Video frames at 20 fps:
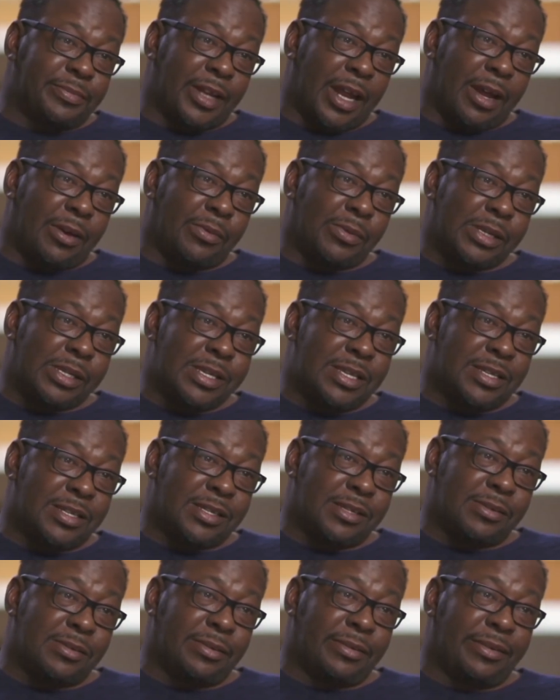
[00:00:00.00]
I
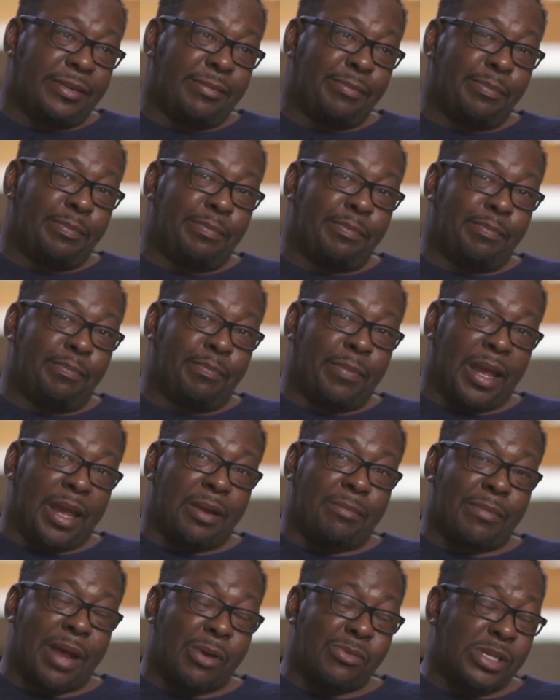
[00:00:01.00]
was
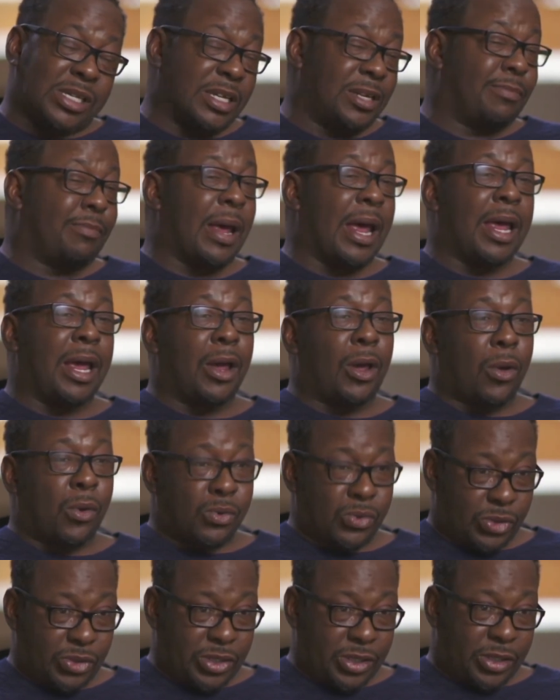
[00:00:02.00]
being mounted by a
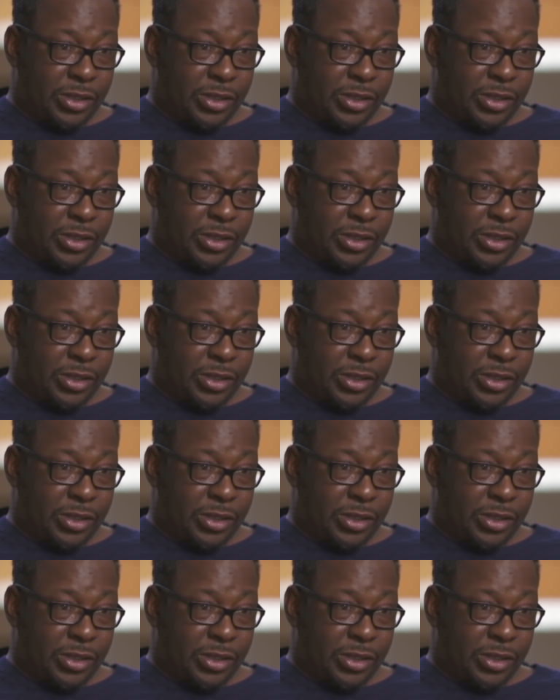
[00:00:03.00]
ghost.